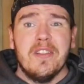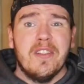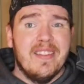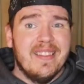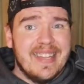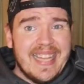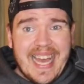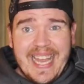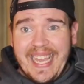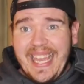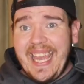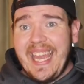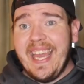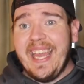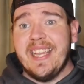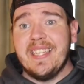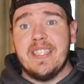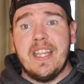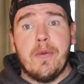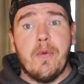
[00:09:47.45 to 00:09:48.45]

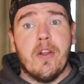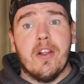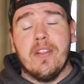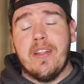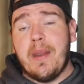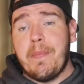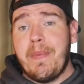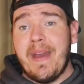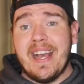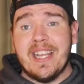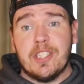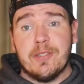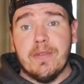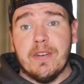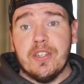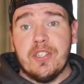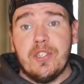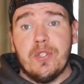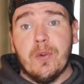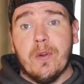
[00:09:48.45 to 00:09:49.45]
leggings, they wear a lot of
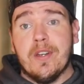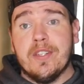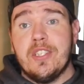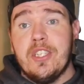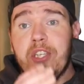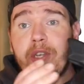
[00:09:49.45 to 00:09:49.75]
basketball shorts.